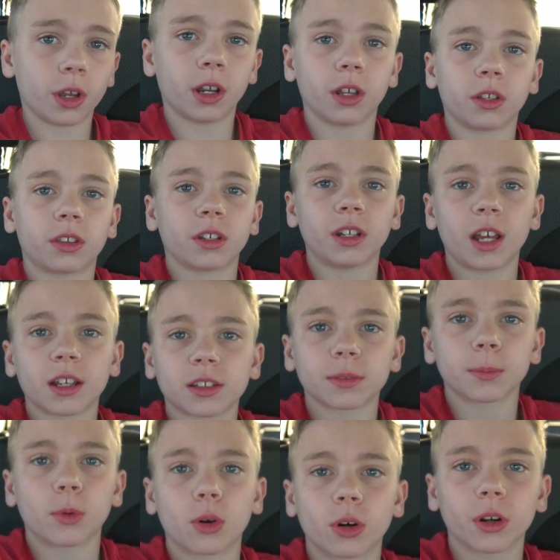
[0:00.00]
it is the next
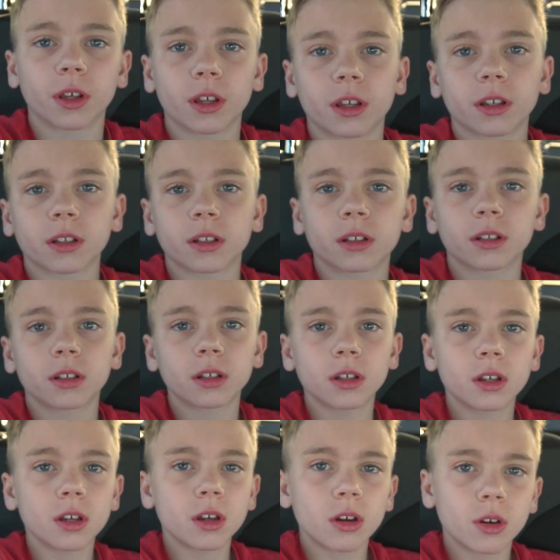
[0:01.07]
morning.
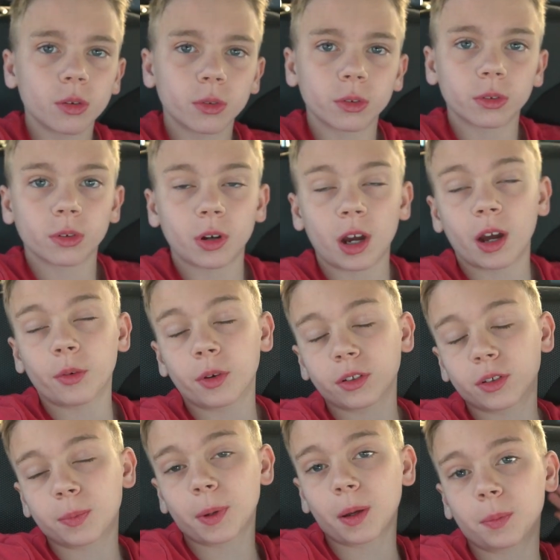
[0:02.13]
I went
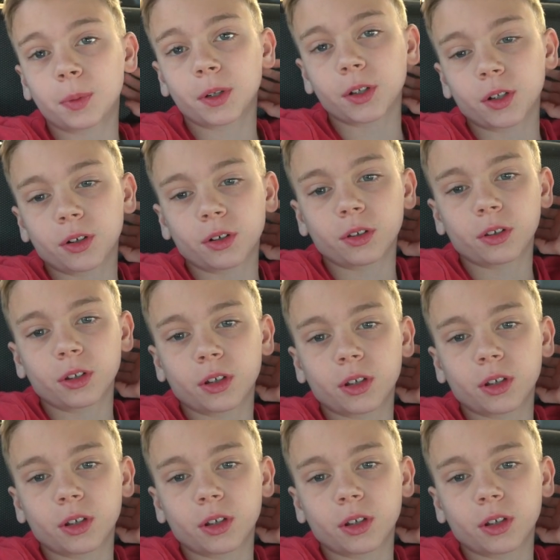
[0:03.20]
to bed pretty early